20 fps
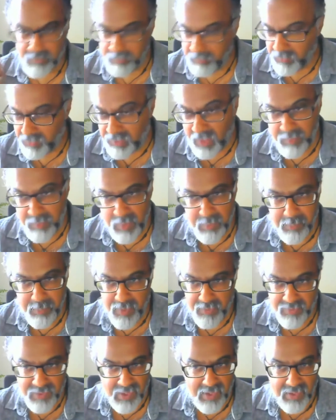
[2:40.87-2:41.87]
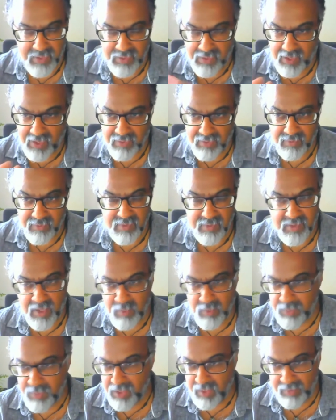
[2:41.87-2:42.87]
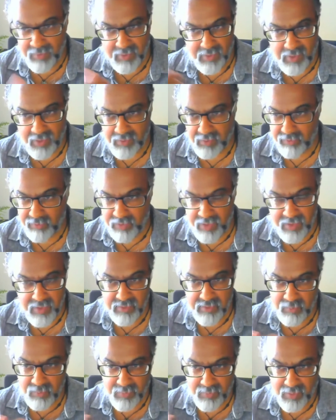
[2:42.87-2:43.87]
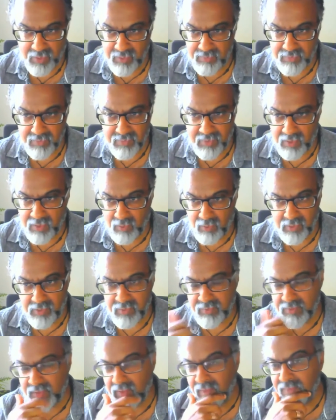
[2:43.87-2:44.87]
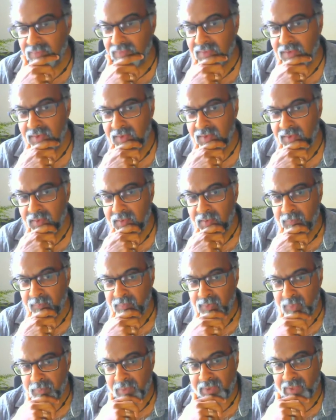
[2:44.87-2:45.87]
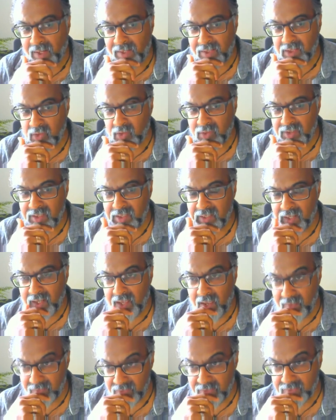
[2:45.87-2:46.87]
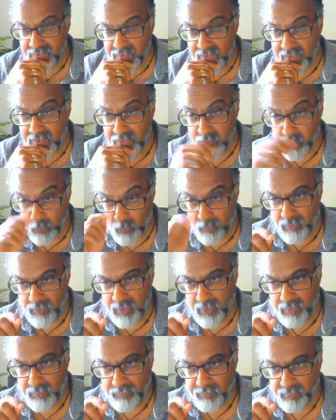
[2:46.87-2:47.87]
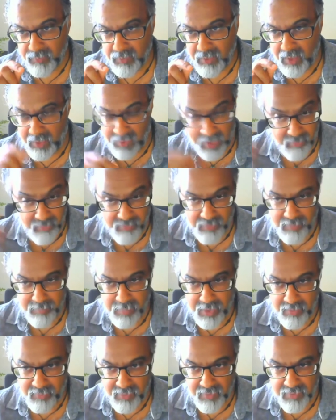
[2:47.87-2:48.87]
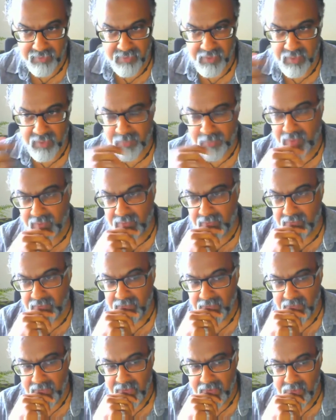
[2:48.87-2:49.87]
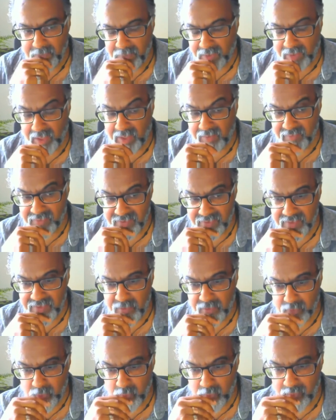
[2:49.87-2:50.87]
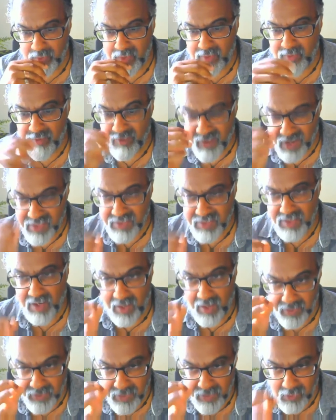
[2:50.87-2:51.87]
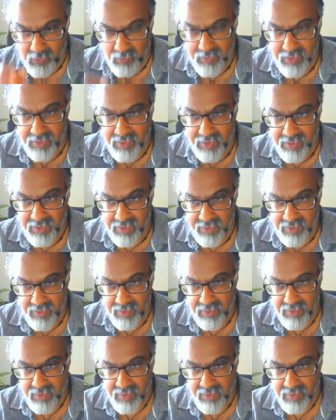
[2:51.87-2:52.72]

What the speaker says: It can be personality clashes, it can be other kind of leadership crisis and all these things. But ideologically, I haven't seen so far. I have my friends in the party, but I haven't seen so far what ideologically,